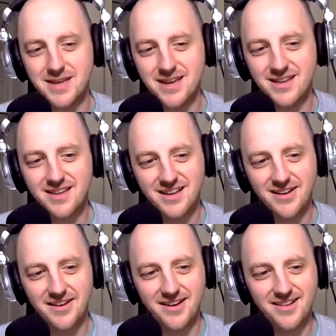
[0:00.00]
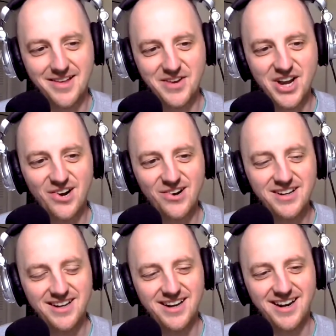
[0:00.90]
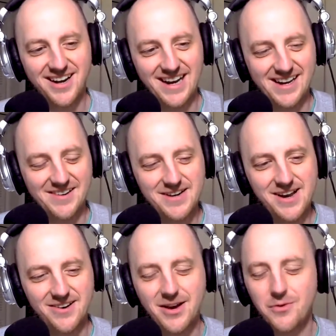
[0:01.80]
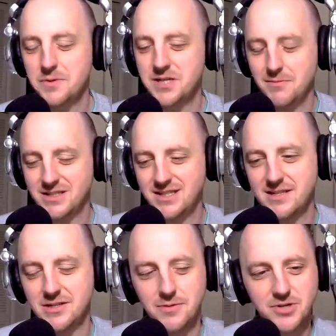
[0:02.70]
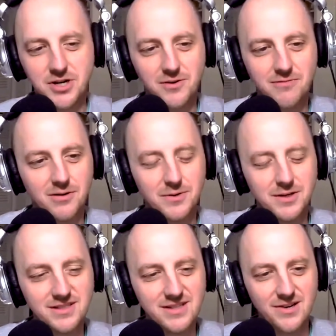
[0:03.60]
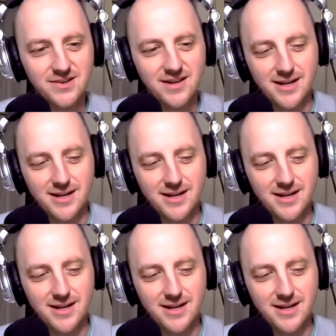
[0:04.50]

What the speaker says: me, let me know. No, we'll be talking about season 2, I'm sure, going forward. So